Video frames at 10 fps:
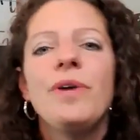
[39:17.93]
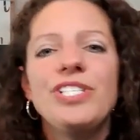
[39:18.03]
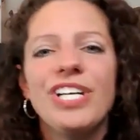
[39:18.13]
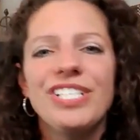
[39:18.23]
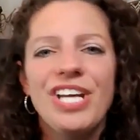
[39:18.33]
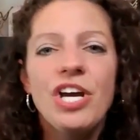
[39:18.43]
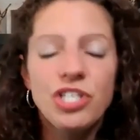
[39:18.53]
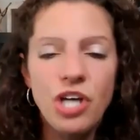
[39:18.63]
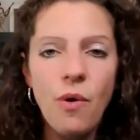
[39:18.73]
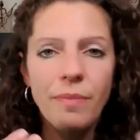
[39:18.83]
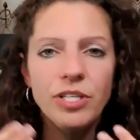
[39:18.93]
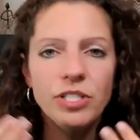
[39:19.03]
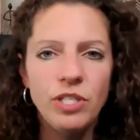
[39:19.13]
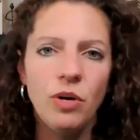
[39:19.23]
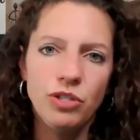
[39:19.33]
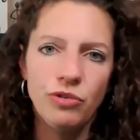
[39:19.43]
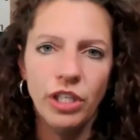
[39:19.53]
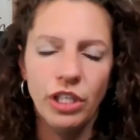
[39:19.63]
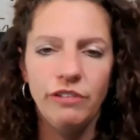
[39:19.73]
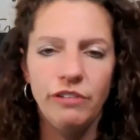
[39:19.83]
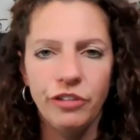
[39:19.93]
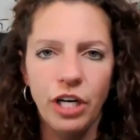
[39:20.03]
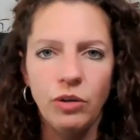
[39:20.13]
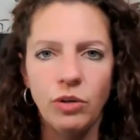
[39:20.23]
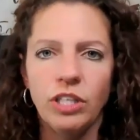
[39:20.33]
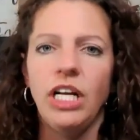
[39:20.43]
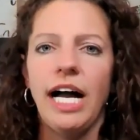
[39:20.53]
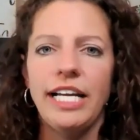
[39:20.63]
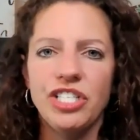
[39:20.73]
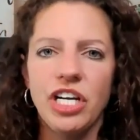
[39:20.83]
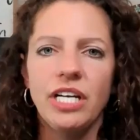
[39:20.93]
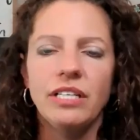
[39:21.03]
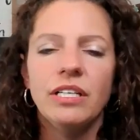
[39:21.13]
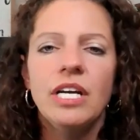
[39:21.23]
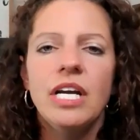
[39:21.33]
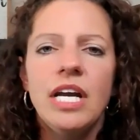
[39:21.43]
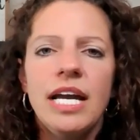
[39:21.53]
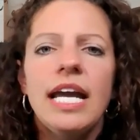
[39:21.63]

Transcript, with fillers: We just show up because we know it's really good for our oral hygiene.